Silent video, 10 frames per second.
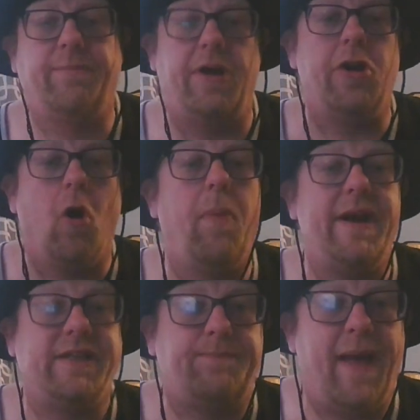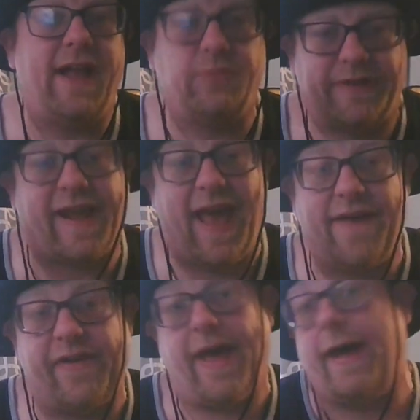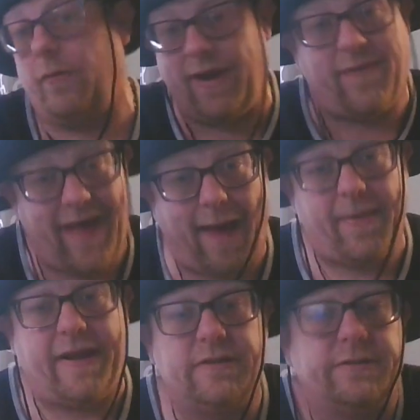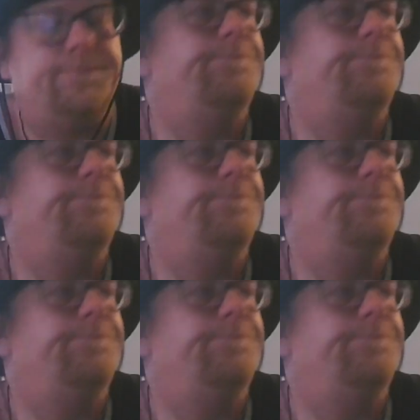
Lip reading: but nobody's bitch, with the caveat, whatever that means,